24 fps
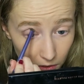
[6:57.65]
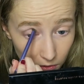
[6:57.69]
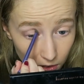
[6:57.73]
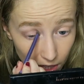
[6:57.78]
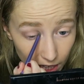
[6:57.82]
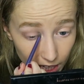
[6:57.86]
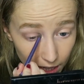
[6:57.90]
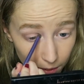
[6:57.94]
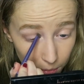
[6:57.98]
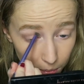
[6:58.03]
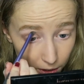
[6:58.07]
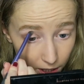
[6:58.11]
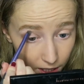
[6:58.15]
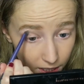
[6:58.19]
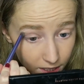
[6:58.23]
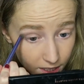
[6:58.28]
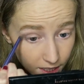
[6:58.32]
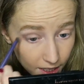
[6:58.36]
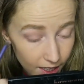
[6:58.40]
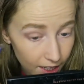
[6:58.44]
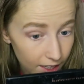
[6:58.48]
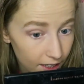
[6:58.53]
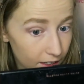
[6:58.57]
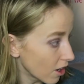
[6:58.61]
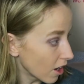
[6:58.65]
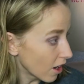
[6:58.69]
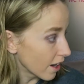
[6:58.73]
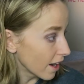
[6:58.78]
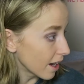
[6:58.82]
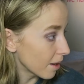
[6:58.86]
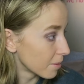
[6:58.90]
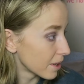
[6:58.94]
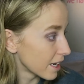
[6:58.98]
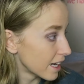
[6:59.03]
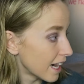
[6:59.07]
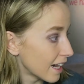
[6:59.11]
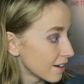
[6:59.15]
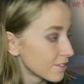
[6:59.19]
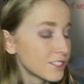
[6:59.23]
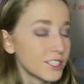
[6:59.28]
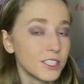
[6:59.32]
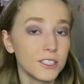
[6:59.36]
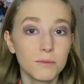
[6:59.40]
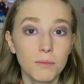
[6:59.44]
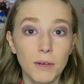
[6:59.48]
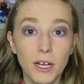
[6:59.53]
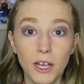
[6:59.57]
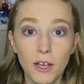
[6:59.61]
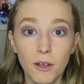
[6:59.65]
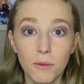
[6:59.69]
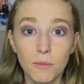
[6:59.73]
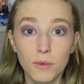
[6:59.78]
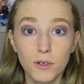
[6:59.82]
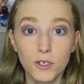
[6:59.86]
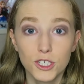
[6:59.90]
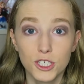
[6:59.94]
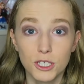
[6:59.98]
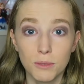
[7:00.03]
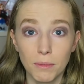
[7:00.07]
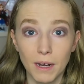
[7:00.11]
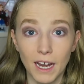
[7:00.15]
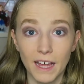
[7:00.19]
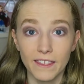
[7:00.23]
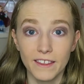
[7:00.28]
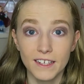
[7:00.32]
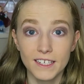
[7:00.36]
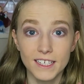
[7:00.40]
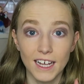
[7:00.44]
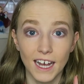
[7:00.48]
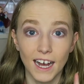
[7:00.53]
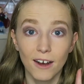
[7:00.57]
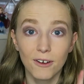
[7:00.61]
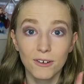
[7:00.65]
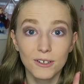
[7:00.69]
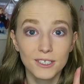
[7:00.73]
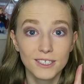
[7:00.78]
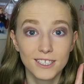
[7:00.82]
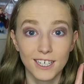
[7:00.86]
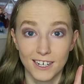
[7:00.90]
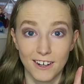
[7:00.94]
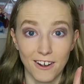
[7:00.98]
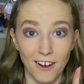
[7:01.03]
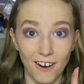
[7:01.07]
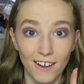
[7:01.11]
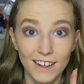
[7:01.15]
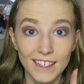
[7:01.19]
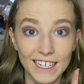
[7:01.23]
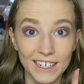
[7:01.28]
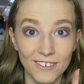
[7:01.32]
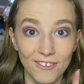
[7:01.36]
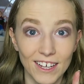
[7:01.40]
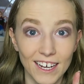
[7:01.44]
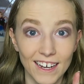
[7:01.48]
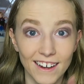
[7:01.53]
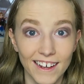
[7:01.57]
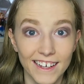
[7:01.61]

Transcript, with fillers: really pretty. Right, I'm gonna have to use my own brush to blend this out because I can't leave it